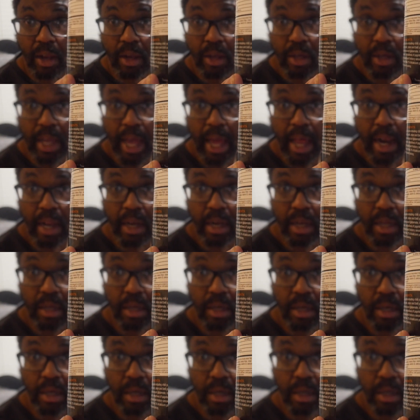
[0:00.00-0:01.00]
look at it,
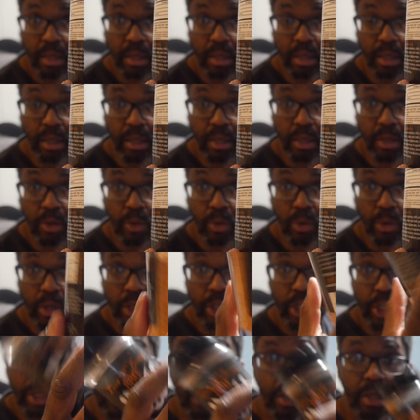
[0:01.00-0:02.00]
good and
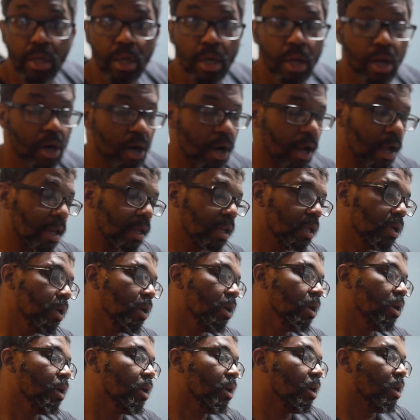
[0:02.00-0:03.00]
orange. All right,
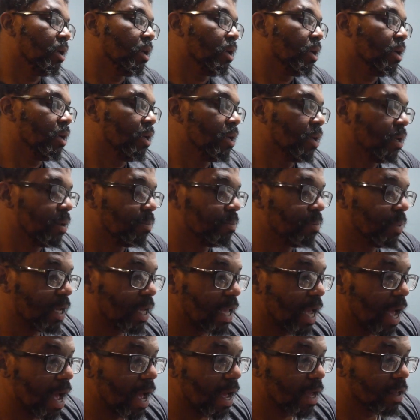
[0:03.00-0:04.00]
but
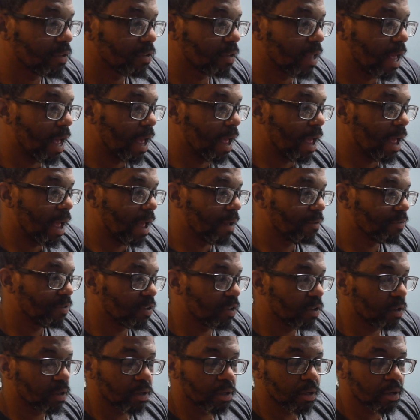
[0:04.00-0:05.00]
guys, I have
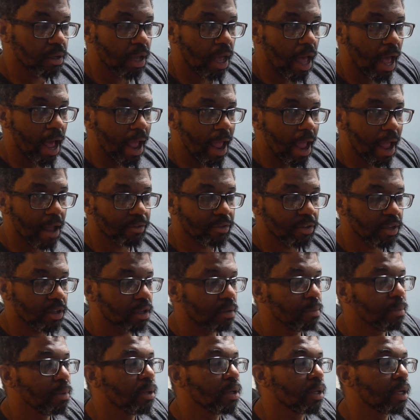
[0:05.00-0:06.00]
to
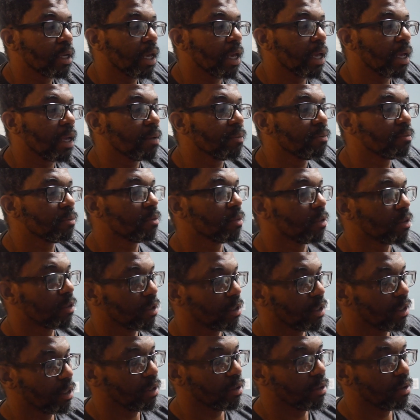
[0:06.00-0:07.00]
communicate.
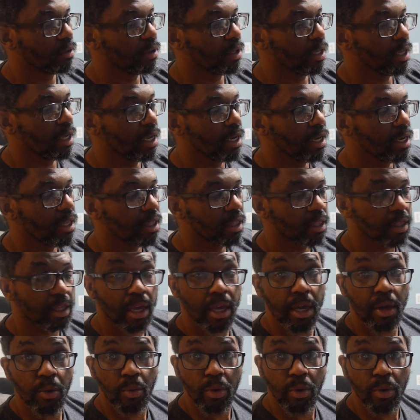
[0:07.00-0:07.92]
Anything